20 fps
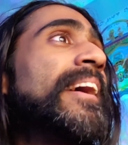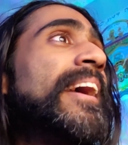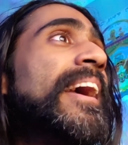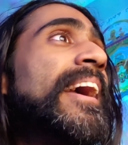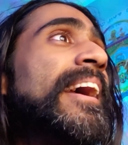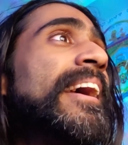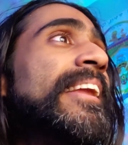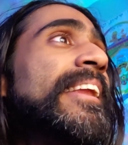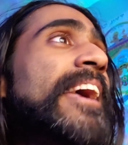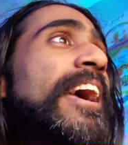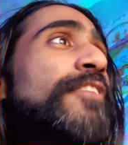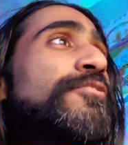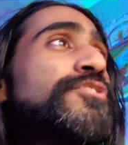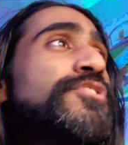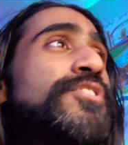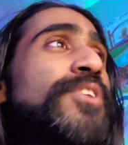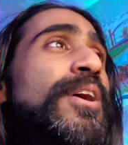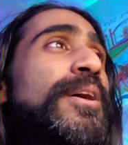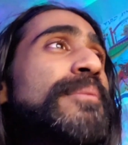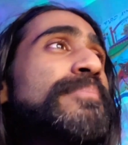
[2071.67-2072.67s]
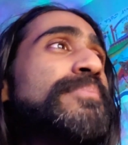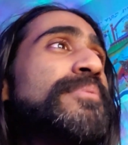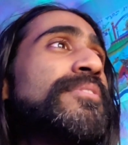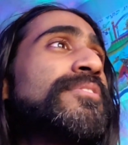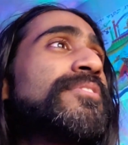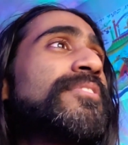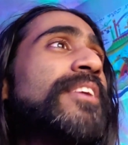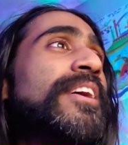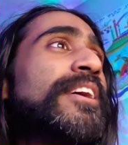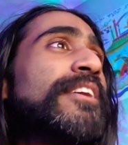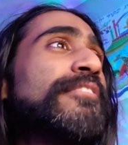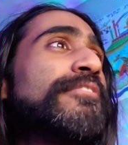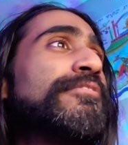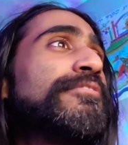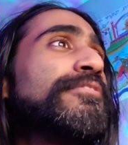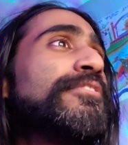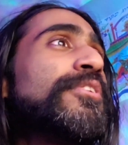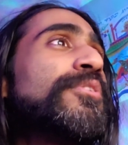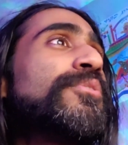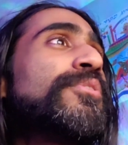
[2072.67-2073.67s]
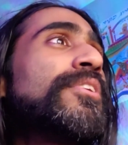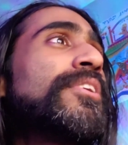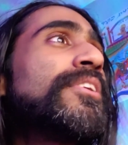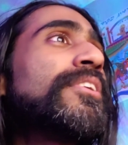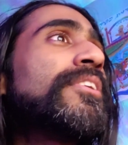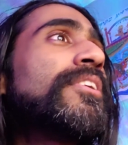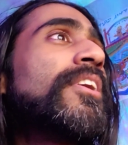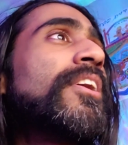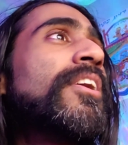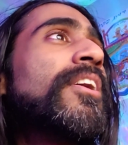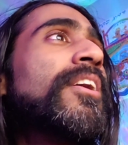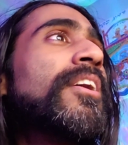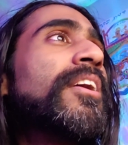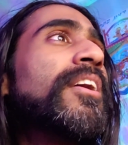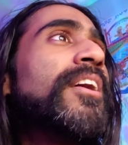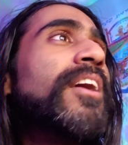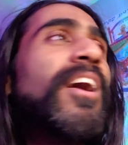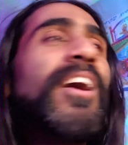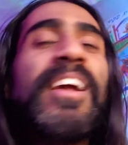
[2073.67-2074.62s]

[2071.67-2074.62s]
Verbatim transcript: and f sharp is like floating